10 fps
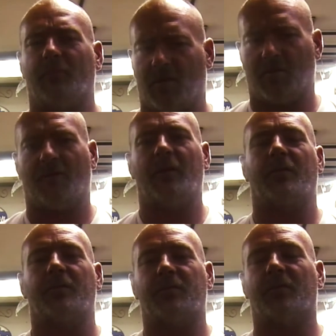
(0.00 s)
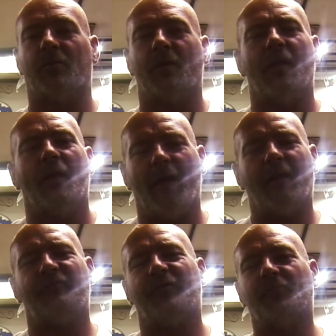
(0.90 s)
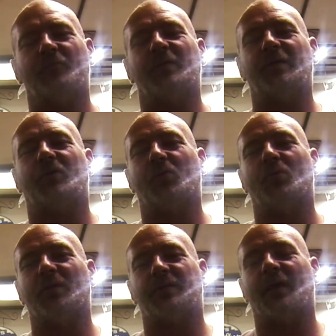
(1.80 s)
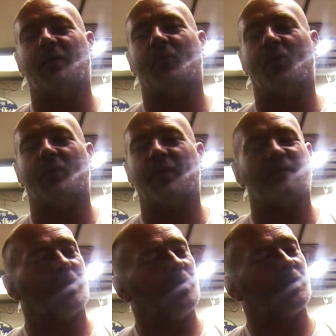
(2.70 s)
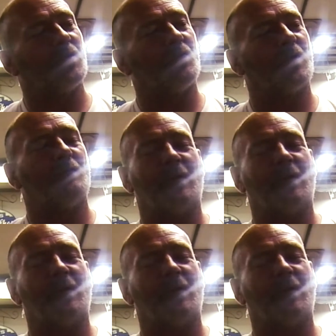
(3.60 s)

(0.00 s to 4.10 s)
All right, good to go. And I felt really cool at that moment as I looked over at my